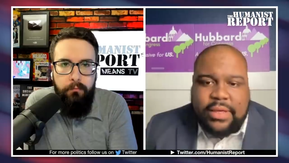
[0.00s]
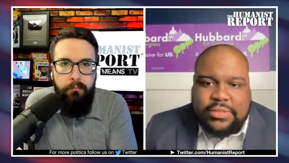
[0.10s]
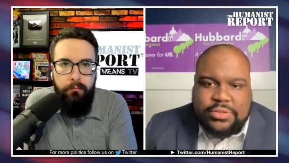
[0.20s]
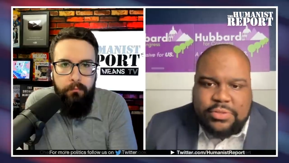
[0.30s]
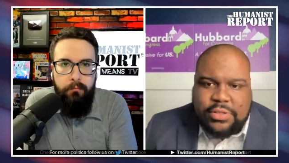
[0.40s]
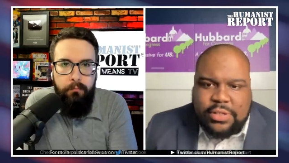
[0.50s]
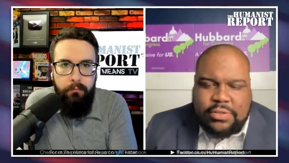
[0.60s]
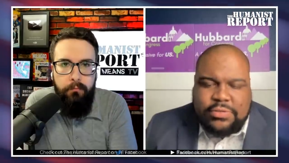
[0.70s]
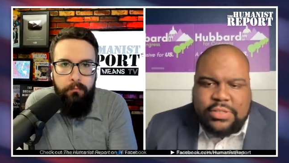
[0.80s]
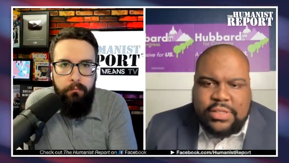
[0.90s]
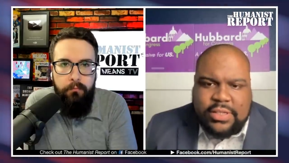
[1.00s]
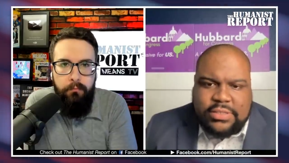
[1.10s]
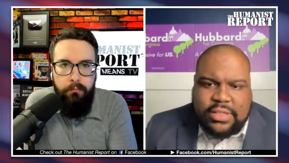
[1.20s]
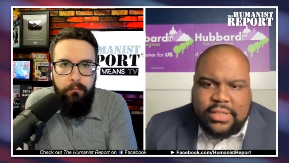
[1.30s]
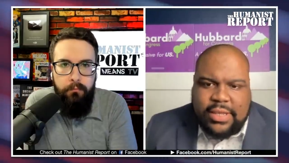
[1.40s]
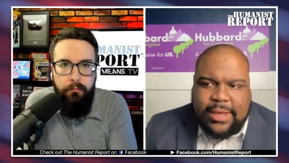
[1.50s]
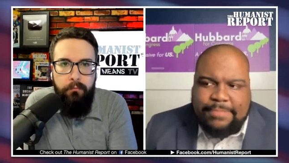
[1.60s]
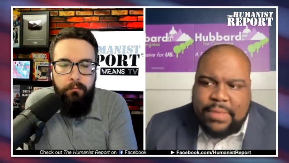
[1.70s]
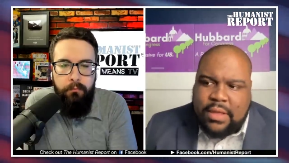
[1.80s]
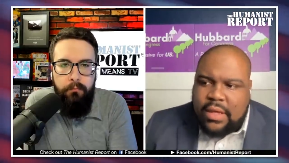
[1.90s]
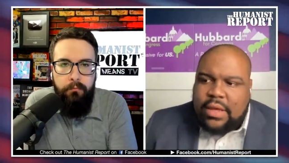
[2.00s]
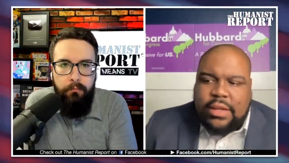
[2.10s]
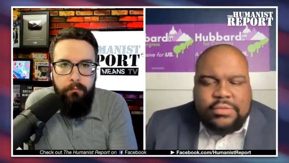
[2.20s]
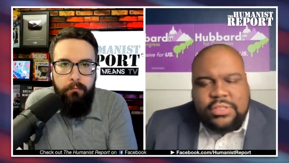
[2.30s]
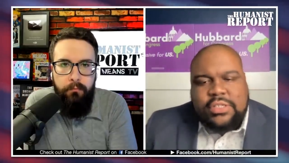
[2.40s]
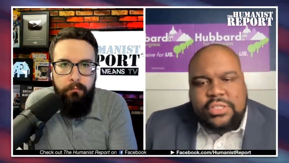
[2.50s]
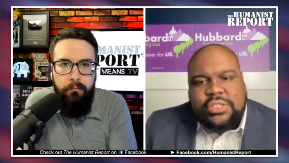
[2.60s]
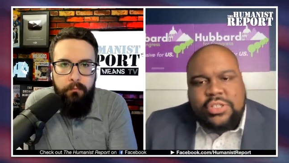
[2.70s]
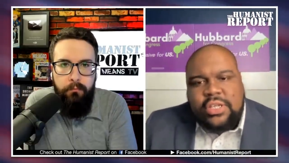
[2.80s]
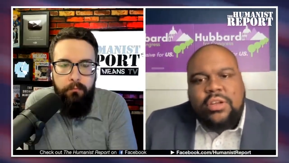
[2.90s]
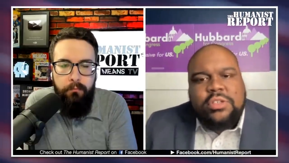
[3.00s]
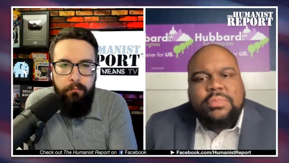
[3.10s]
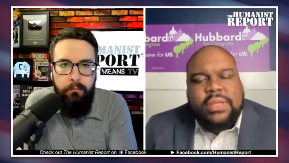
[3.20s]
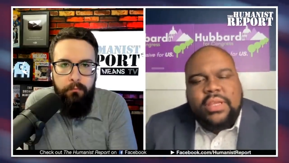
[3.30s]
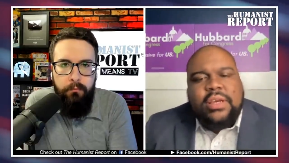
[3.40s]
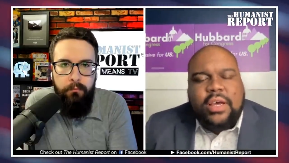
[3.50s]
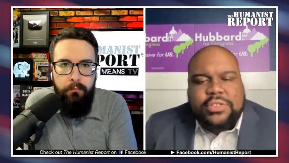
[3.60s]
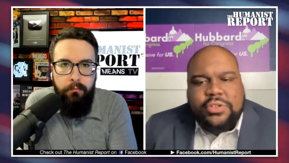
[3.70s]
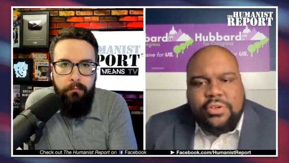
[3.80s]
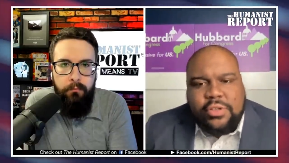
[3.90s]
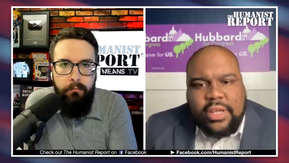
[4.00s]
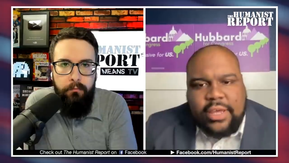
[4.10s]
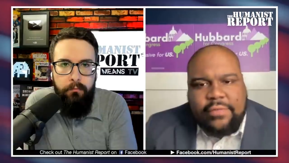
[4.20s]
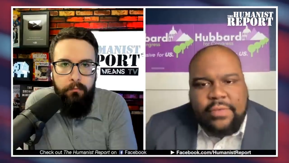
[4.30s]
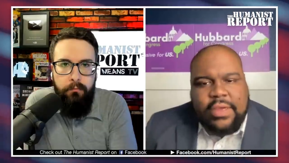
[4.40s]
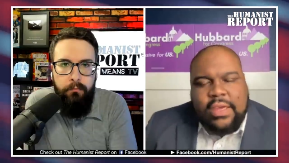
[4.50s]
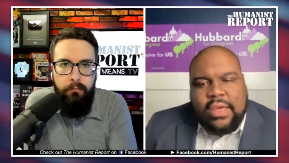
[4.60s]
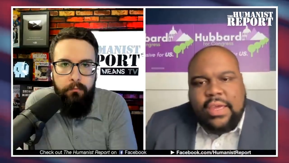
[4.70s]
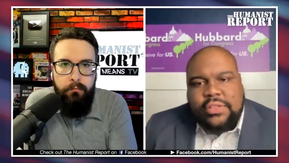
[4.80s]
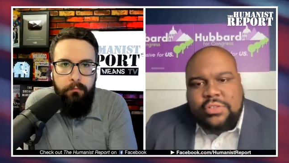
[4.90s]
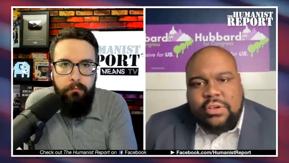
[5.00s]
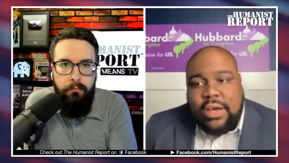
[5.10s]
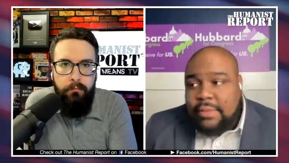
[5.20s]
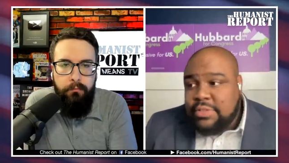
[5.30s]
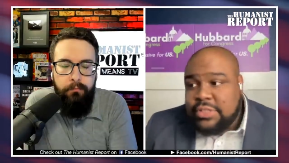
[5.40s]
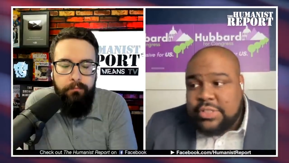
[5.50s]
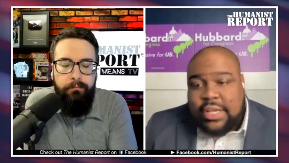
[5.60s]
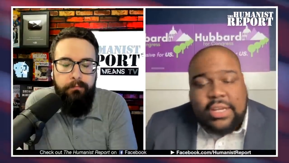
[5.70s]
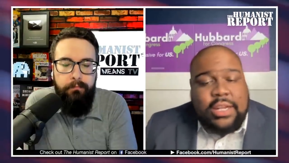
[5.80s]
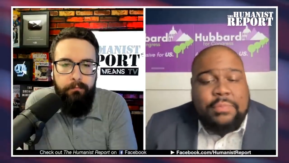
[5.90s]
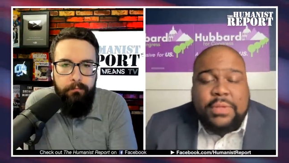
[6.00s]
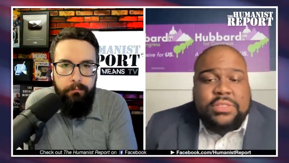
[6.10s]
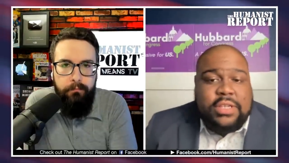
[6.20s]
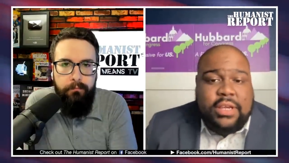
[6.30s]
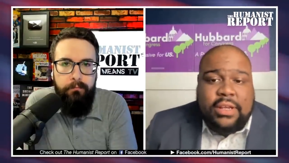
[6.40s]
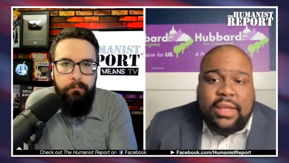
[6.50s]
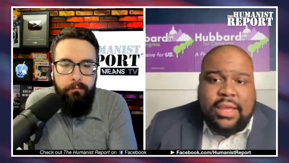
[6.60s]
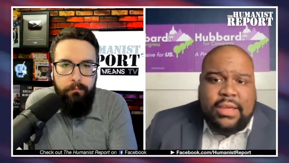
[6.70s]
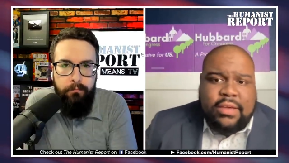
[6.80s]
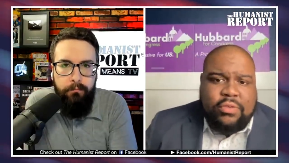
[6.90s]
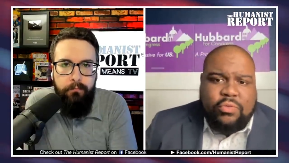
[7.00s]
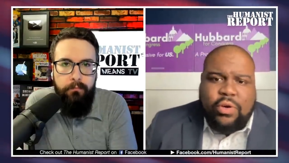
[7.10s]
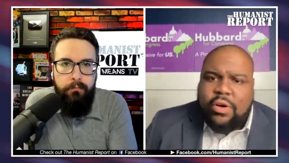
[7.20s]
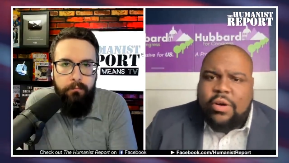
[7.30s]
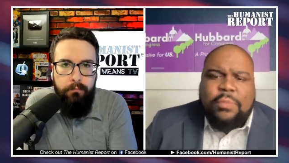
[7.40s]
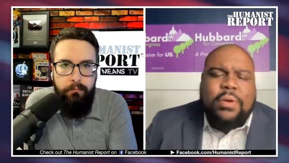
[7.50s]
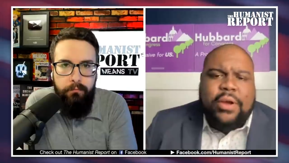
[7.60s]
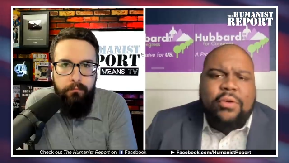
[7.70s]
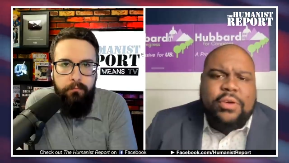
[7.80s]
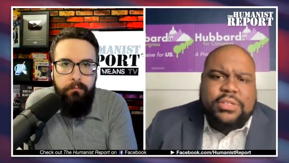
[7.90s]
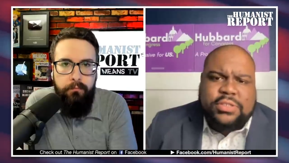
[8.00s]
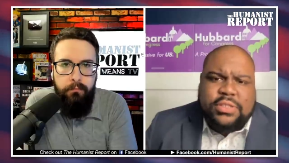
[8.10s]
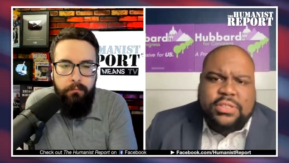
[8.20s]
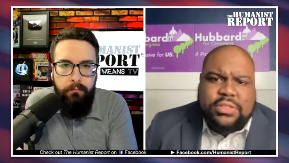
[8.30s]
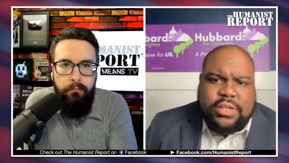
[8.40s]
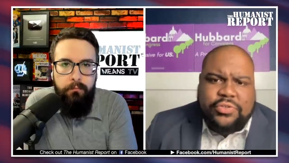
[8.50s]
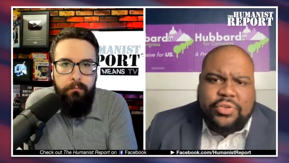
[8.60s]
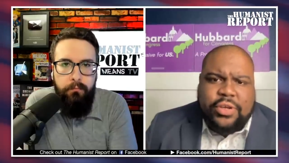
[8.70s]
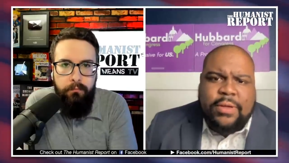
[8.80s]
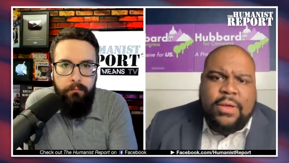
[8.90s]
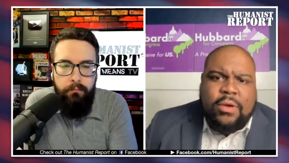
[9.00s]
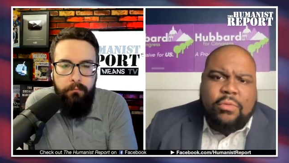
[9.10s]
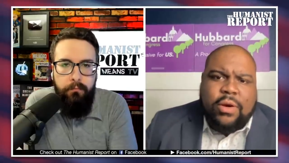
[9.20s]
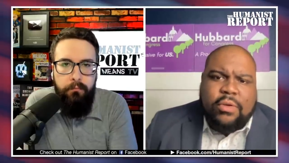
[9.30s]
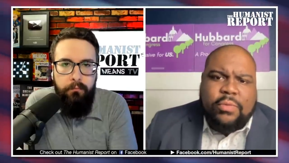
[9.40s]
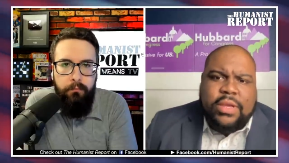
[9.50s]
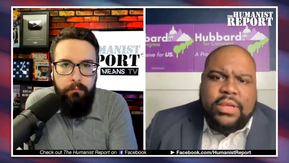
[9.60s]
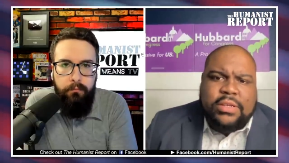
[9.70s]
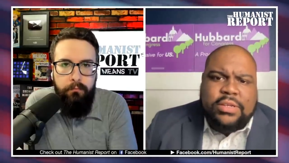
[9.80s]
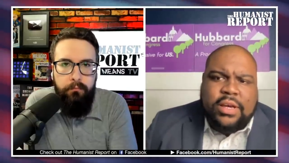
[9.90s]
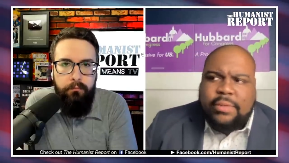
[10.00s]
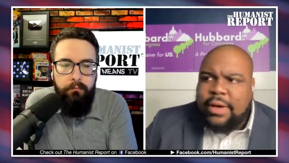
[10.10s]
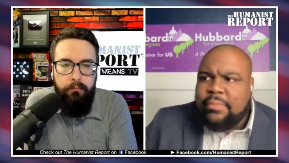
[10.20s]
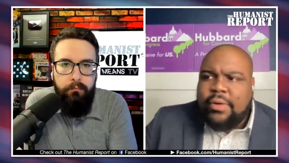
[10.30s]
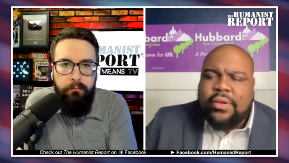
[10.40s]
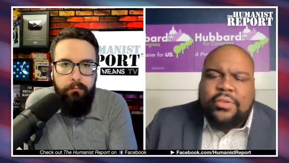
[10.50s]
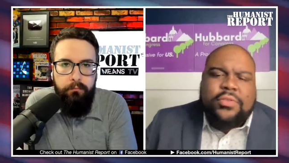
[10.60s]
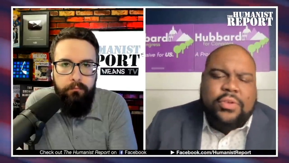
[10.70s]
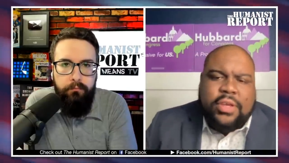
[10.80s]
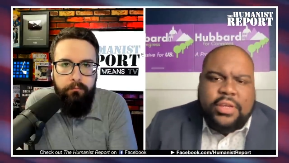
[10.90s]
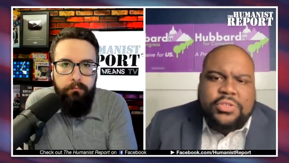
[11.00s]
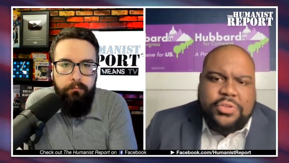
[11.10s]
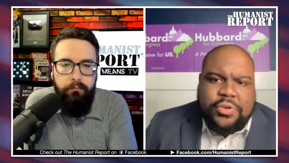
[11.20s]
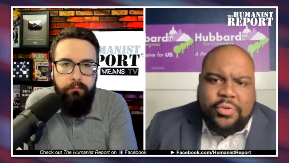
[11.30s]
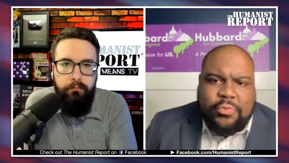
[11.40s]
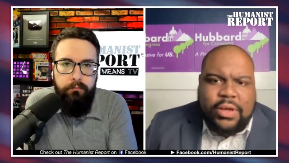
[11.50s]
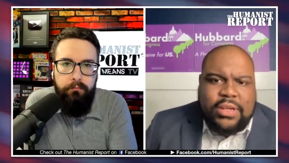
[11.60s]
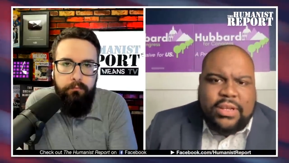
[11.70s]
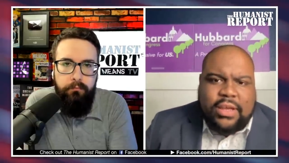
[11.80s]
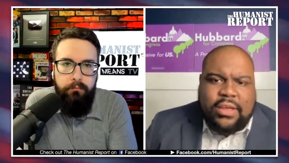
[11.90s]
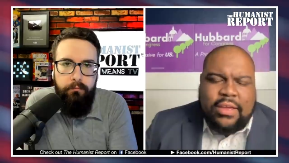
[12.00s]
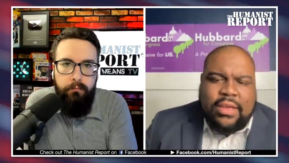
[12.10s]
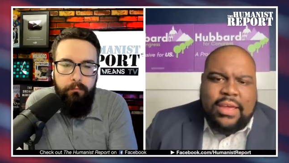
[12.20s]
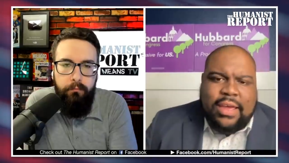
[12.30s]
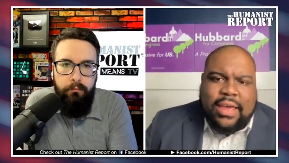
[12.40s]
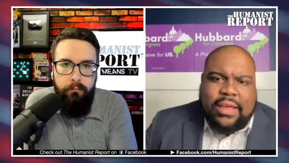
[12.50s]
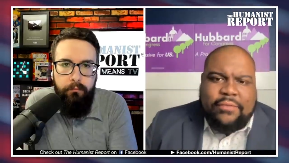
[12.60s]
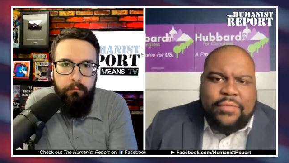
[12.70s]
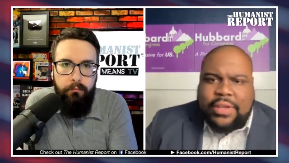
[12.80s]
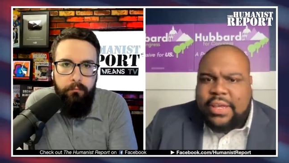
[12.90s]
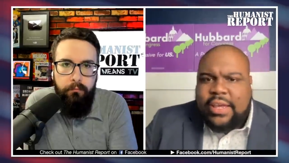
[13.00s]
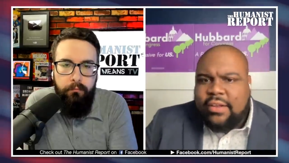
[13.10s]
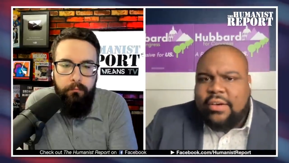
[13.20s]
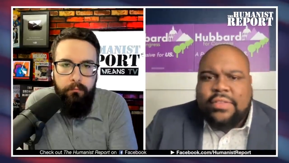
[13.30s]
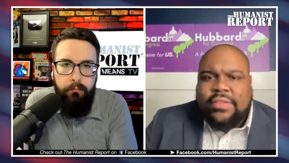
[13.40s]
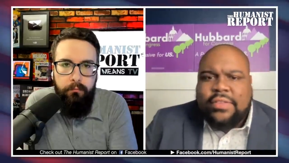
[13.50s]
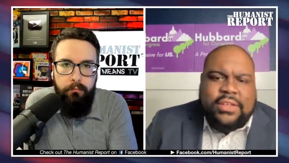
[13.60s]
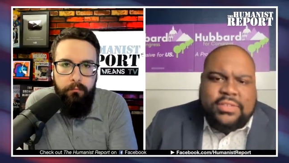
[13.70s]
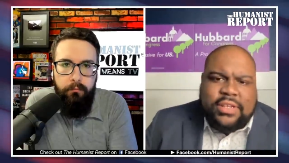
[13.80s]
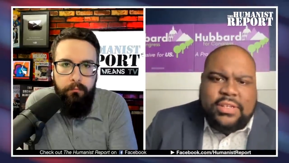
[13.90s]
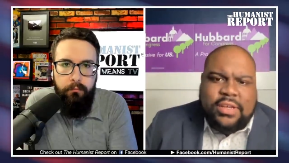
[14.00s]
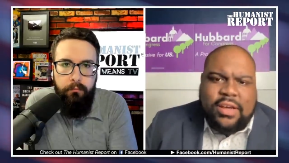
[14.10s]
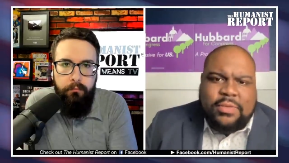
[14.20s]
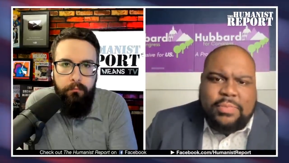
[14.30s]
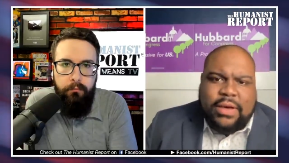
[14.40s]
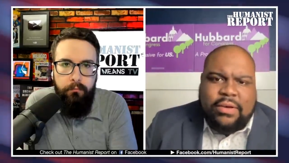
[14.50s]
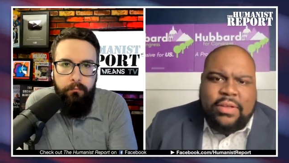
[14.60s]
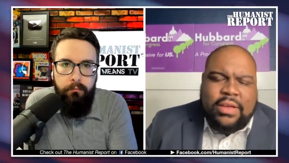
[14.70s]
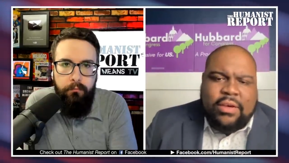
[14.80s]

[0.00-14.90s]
Speaker 1: back student loans and things like that. And it was a decision that ultimately cost her her life. And so I'm just standing up and saying, hey, where are our priorities in this country where we can talk about Martin Luther King Jr. one day and forget all the things that he talked about